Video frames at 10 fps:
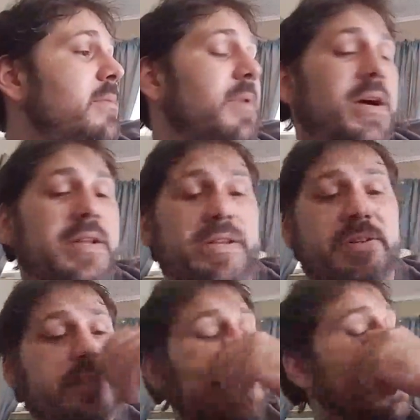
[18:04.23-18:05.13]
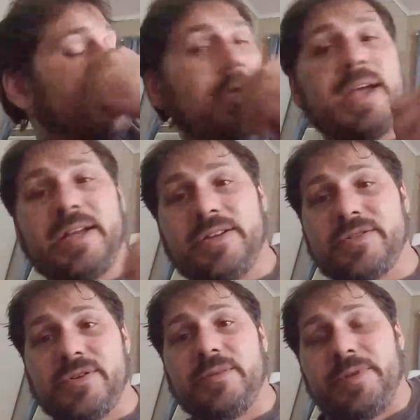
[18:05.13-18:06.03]
But there's a guy making
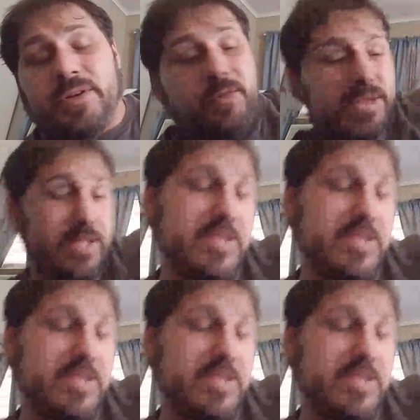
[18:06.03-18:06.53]
distributors that's